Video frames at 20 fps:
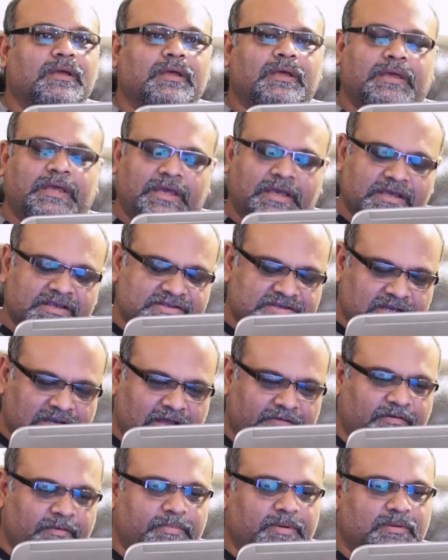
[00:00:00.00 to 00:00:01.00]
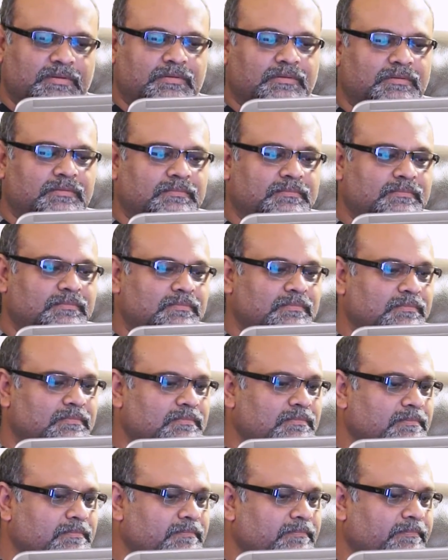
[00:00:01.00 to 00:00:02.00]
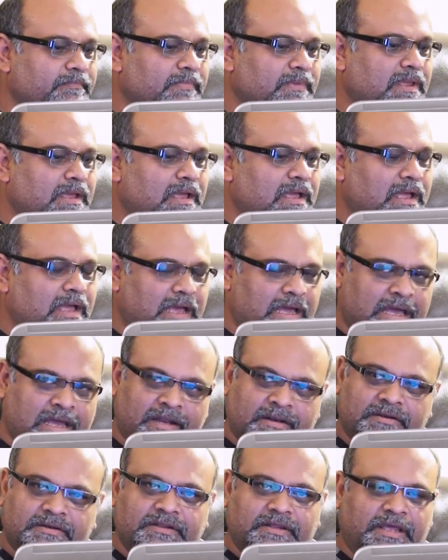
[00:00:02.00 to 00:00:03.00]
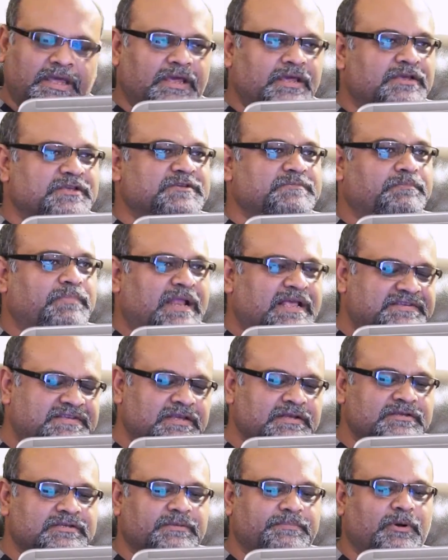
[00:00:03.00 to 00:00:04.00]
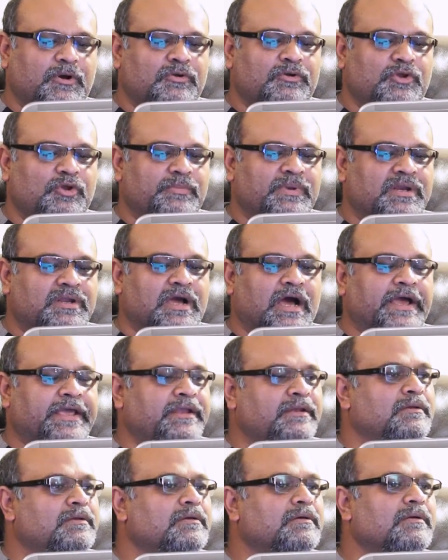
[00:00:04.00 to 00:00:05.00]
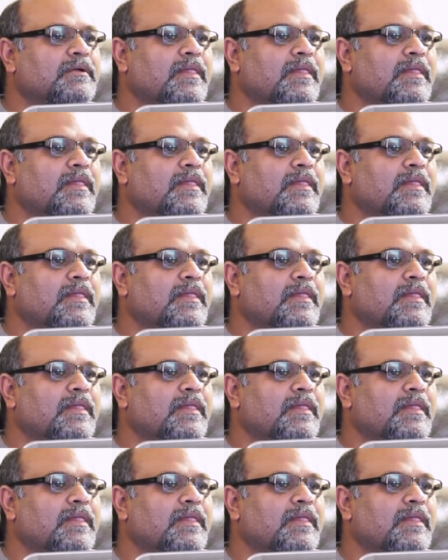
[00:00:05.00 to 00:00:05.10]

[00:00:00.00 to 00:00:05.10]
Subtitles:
He is lovable and he is blessings upon humankind.